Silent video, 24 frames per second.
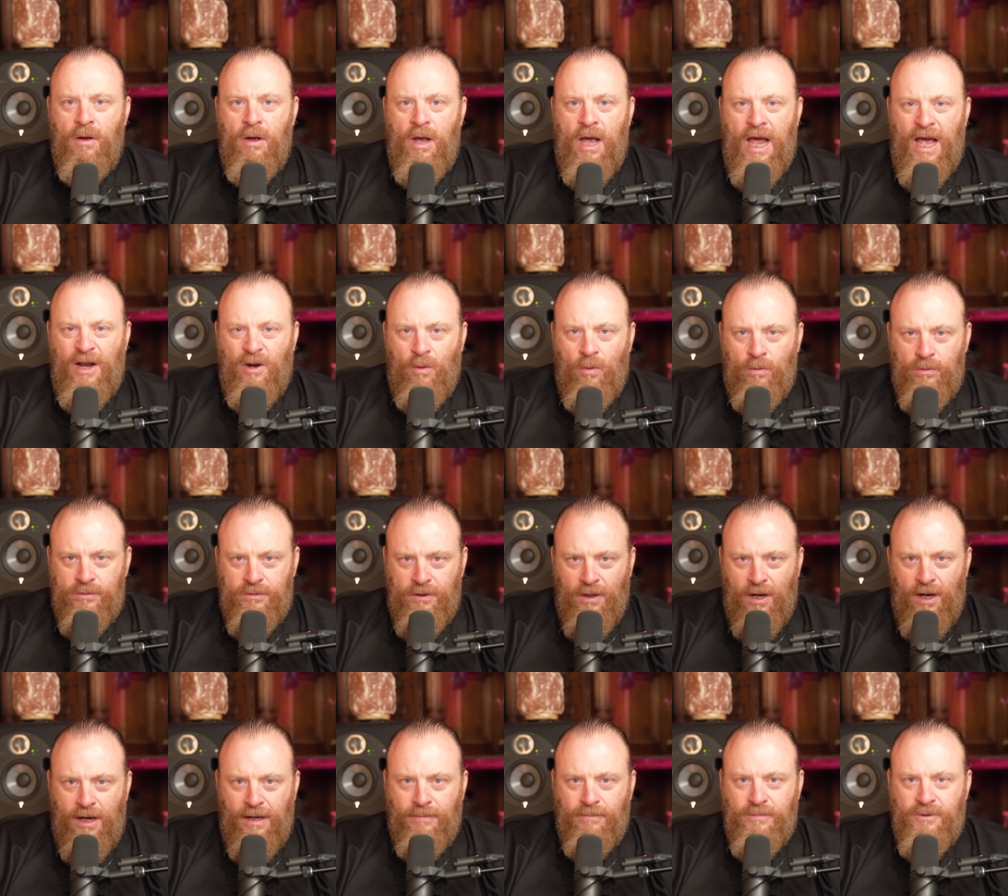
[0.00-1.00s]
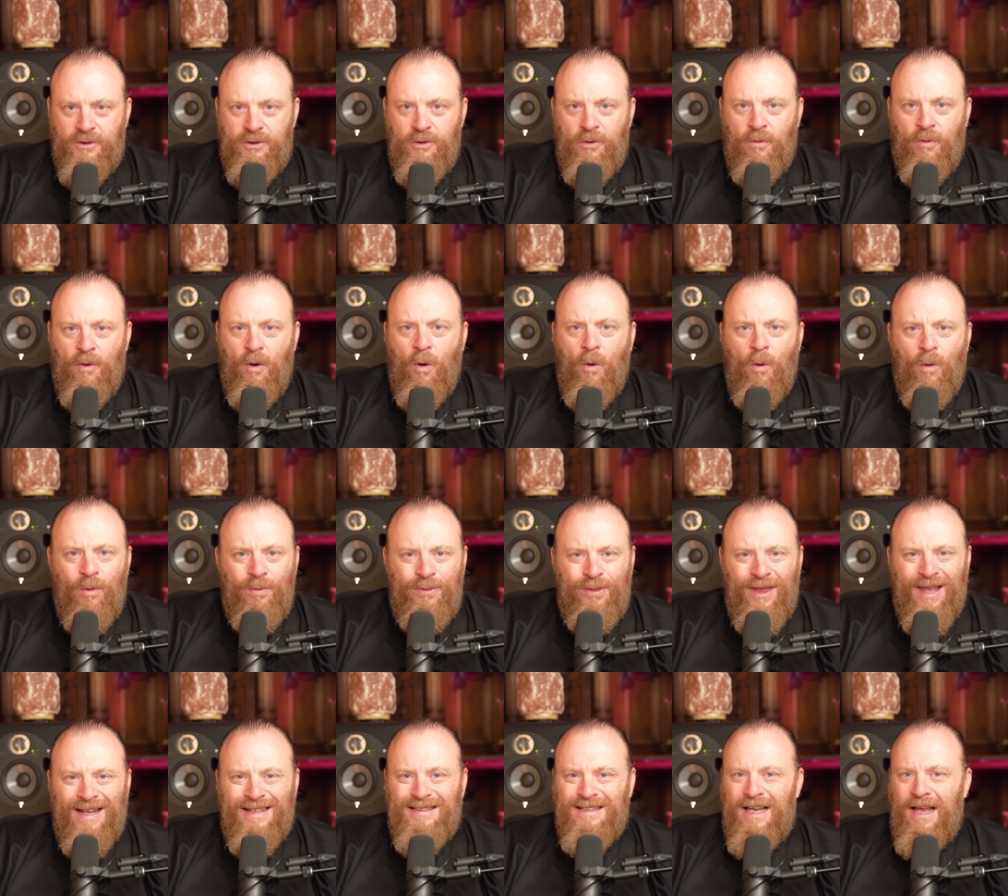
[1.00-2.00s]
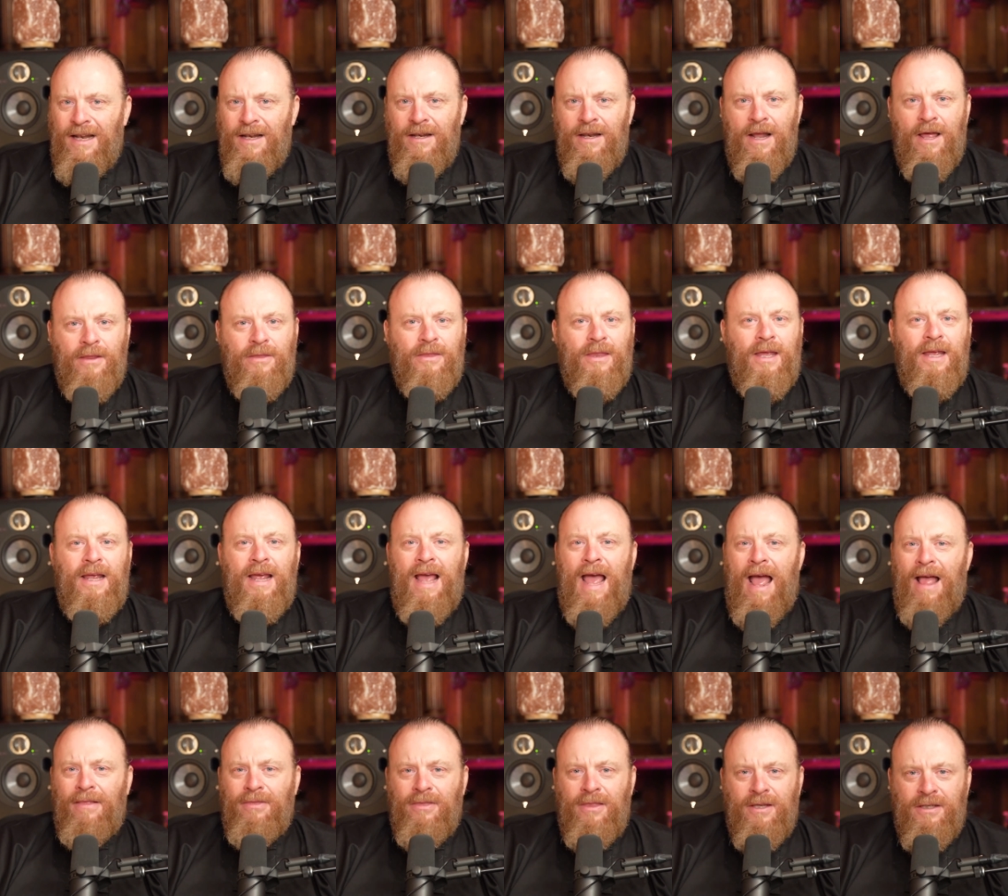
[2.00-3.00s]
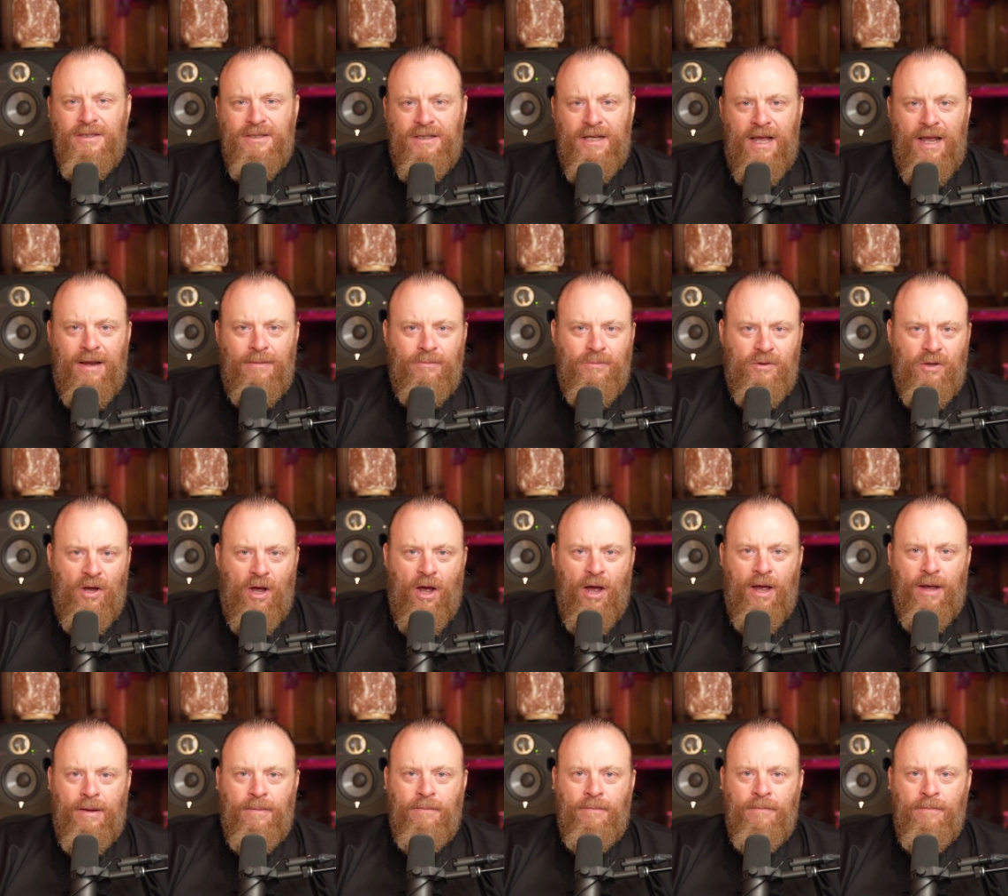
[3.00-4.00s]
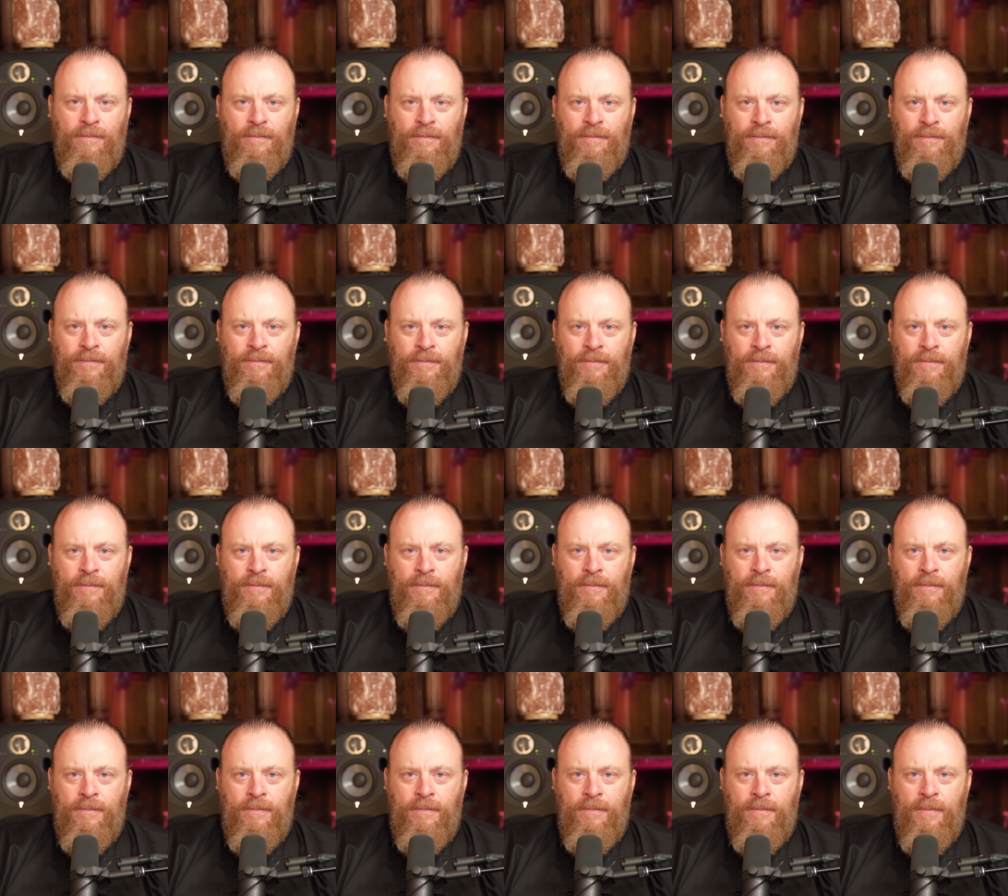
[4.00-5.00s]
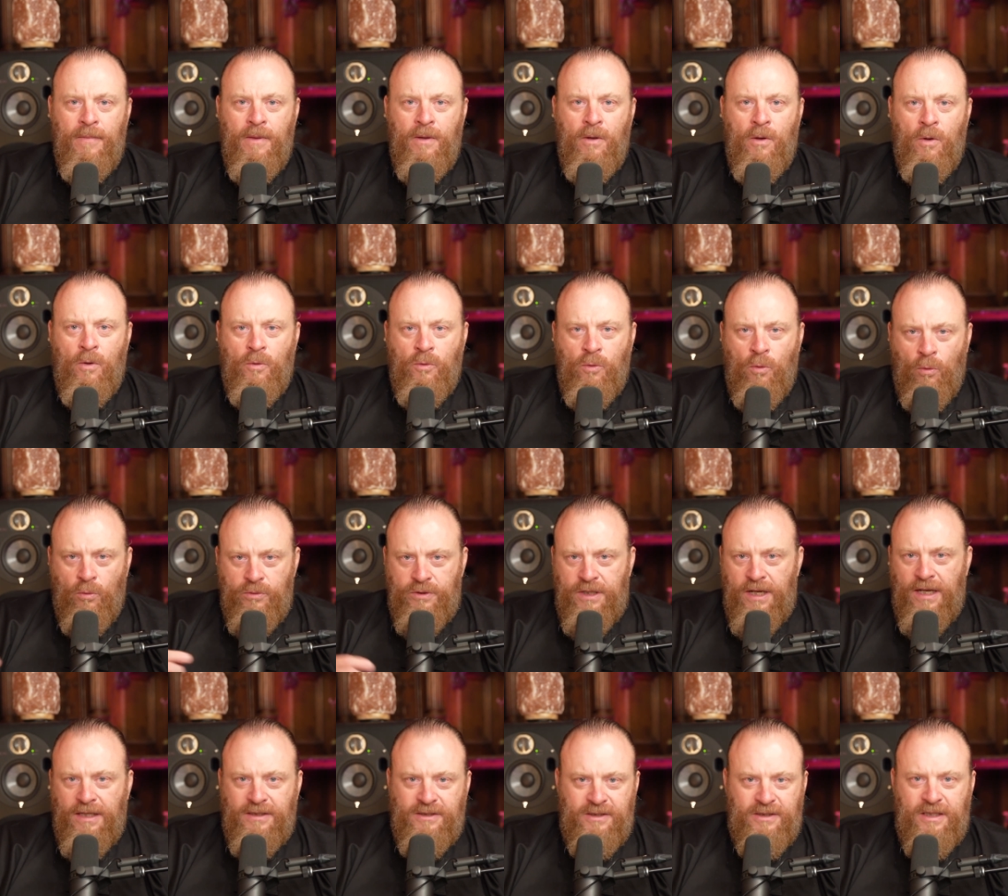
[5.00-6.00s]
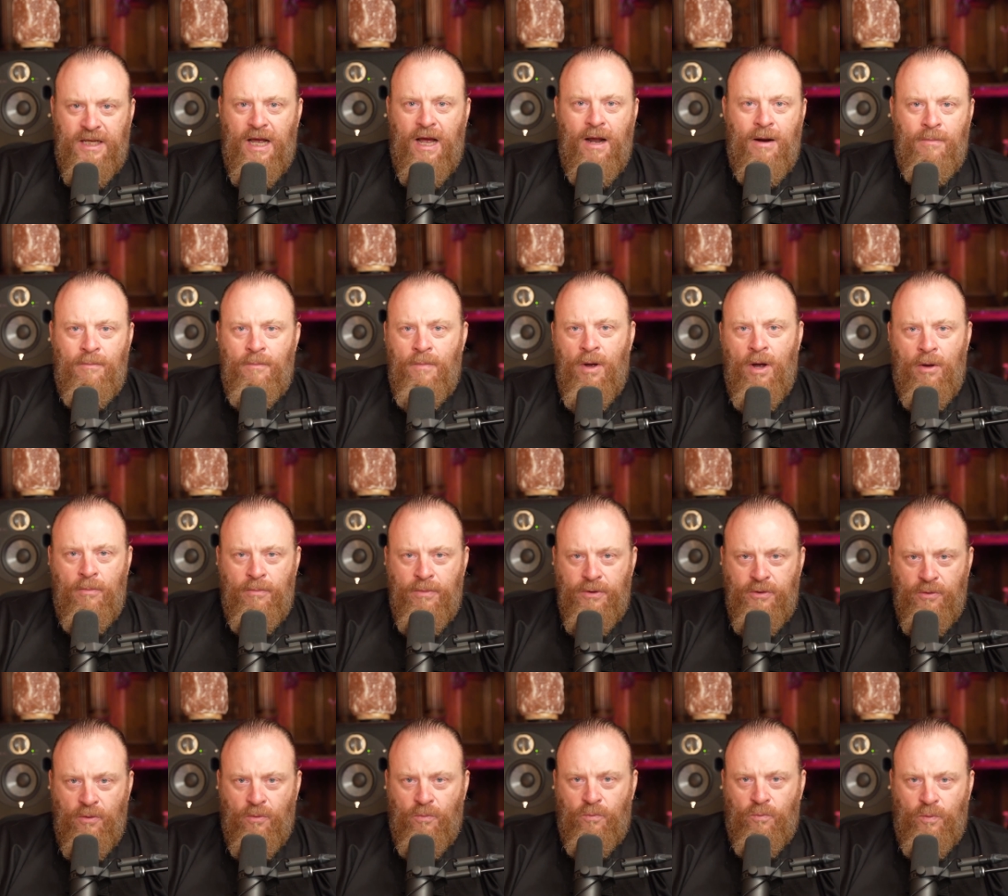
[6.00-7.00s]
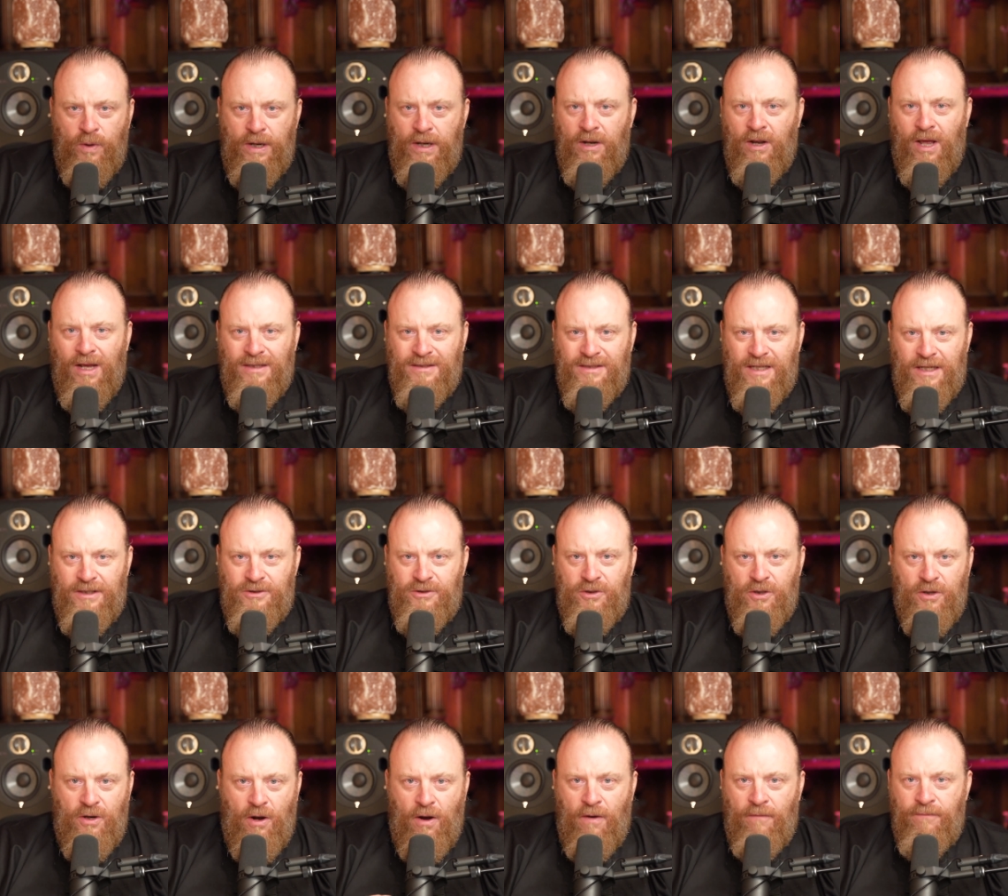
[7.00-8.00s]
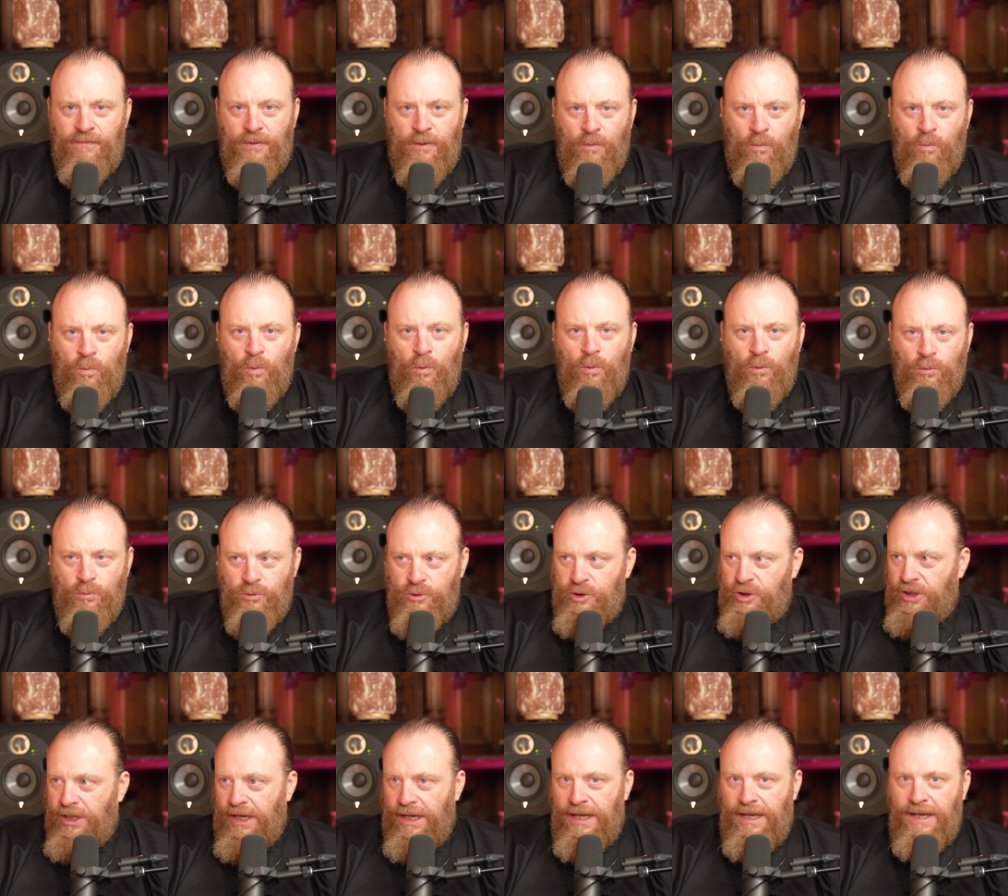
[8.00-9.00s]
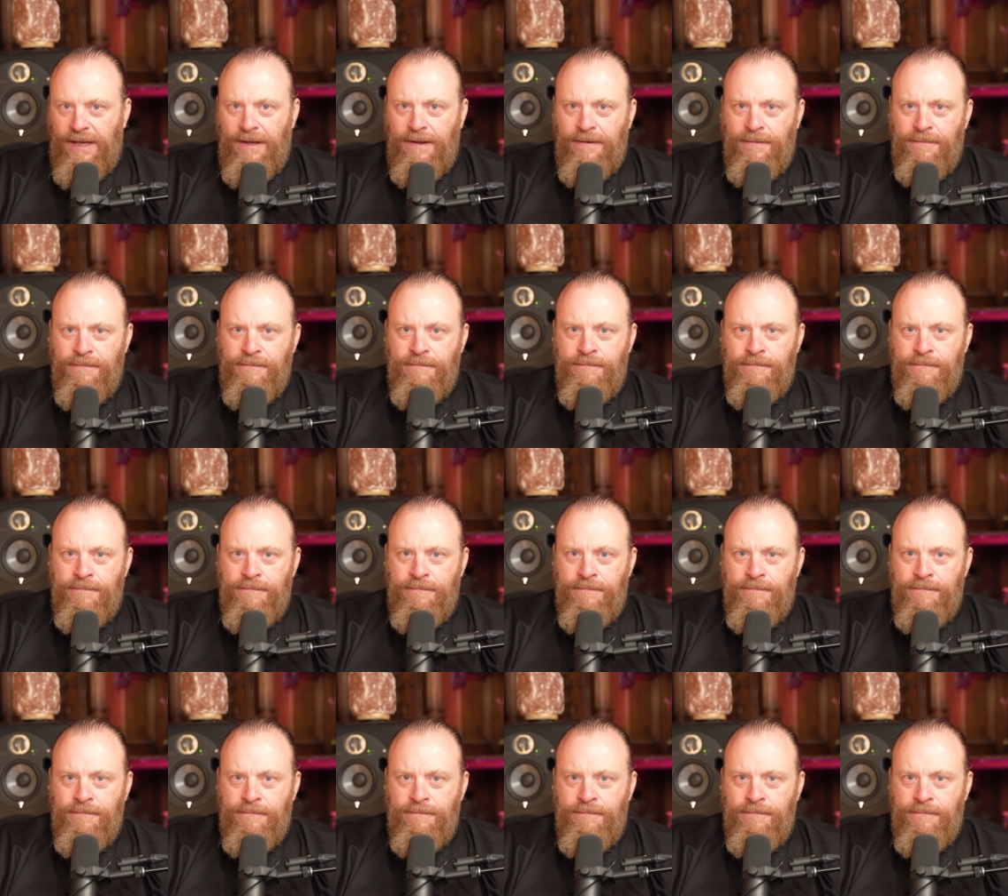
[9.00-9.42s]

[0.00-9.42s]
at all times. You are all things and nothing at the same time. Your Death Star moment, your realization of the Wu Ji,